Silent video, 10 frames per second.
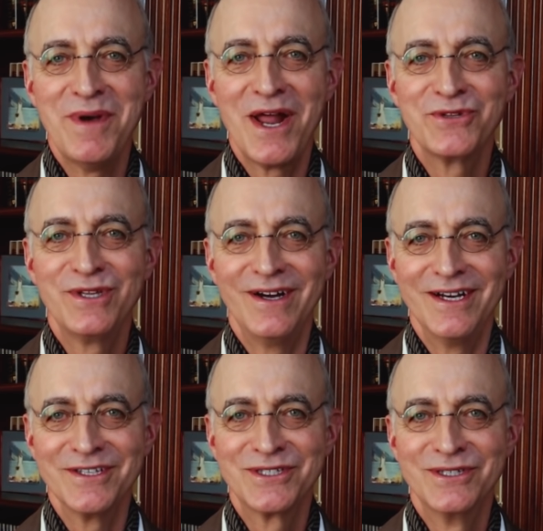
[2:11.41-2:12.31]
matter to
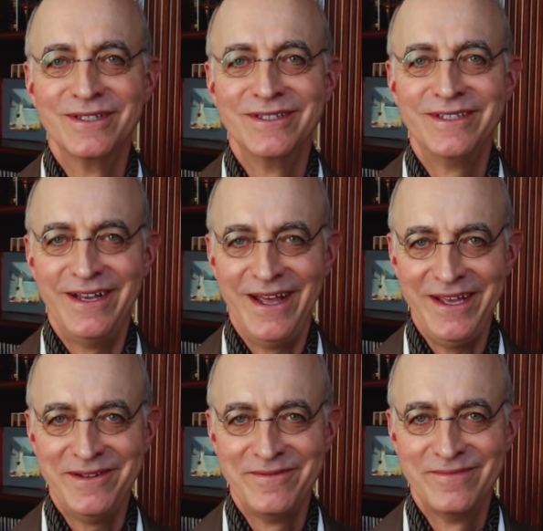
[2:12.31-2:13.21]
us
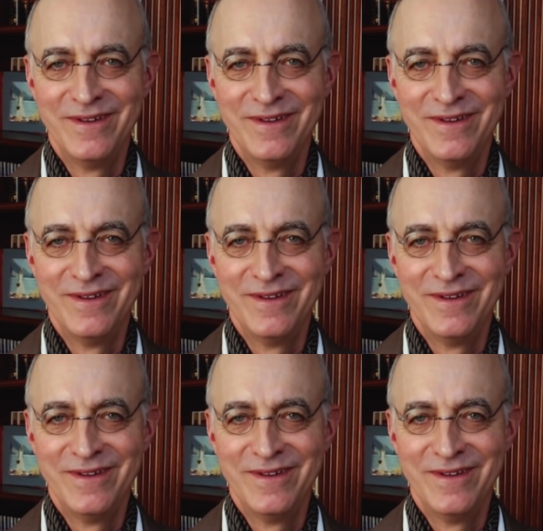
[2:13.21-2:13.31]
today?